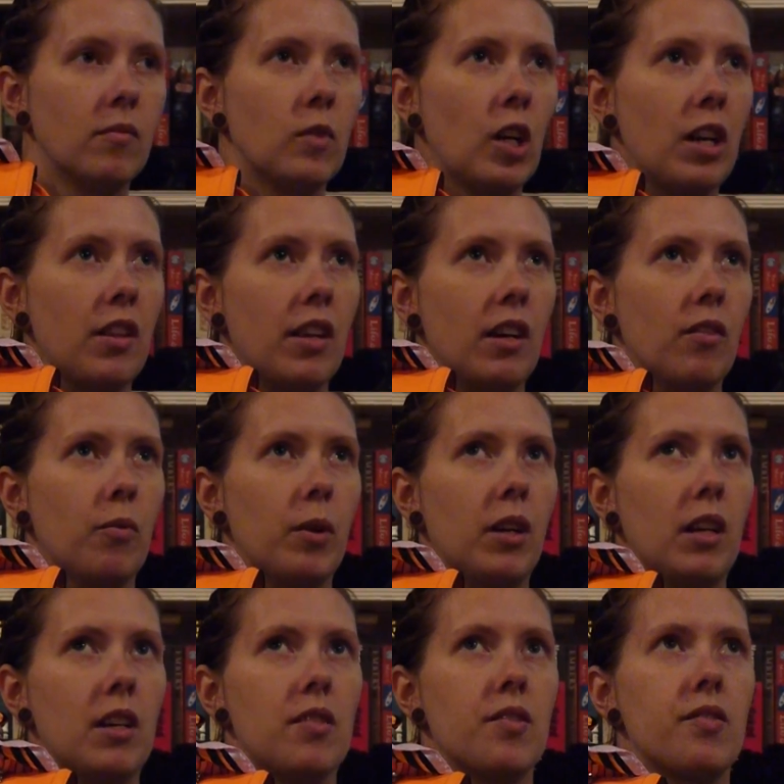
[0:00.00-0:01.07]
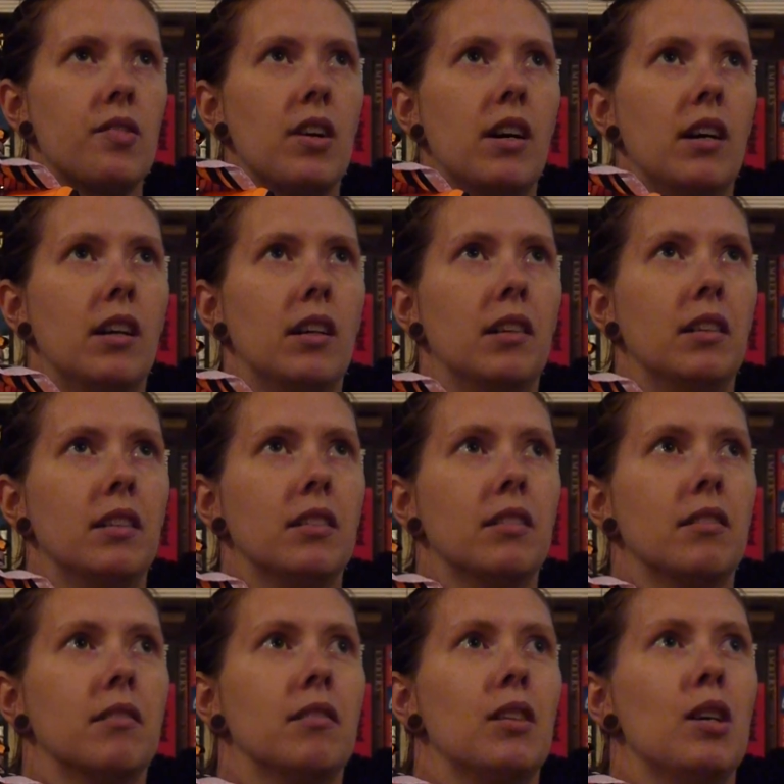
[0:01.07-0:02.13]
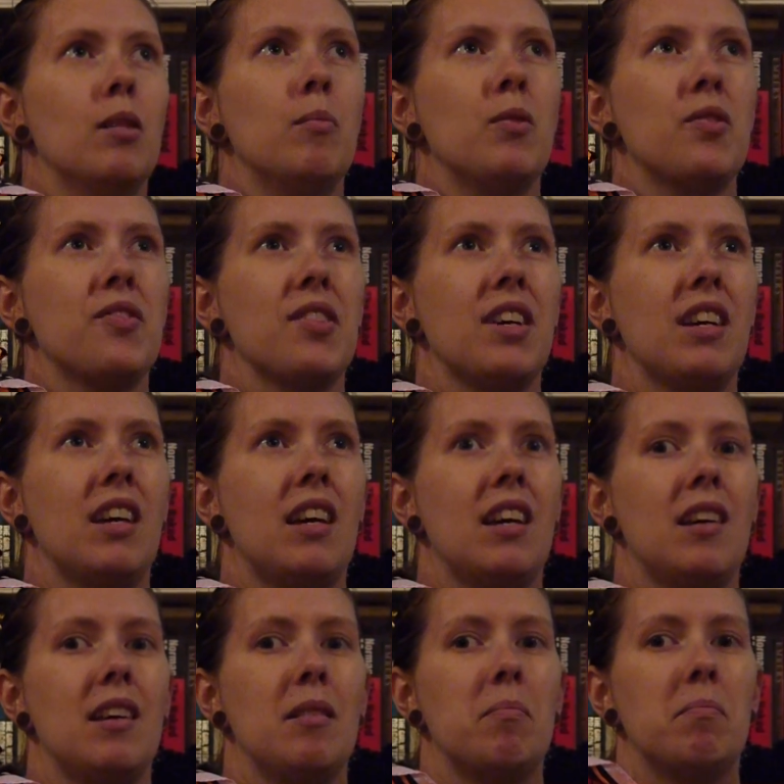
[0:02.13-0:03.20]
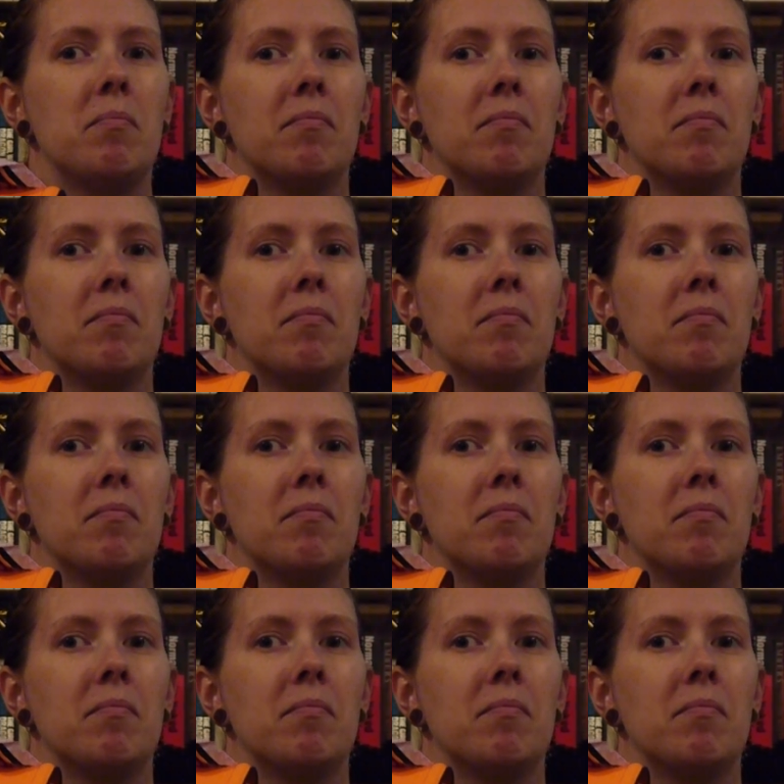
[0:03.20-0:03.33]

to think of what it is, almost like a,